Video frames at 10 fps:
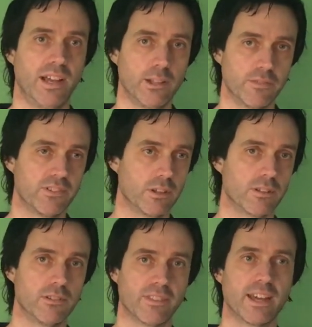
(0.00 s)
And obviously you
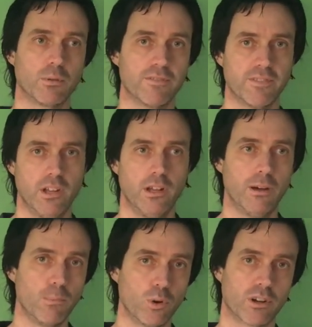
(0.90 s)
can do that with
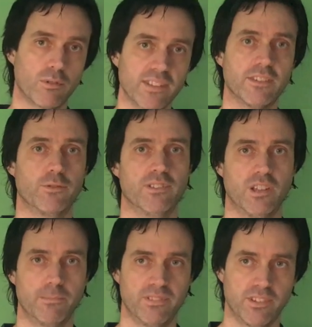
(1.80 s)
a more aggressive
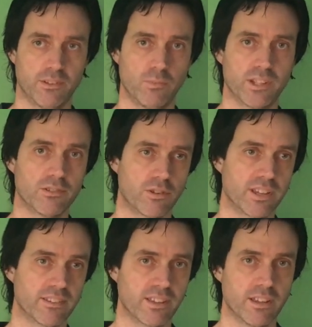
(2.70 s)
return position where you're
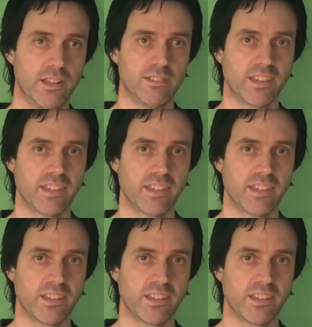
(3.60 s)
trying to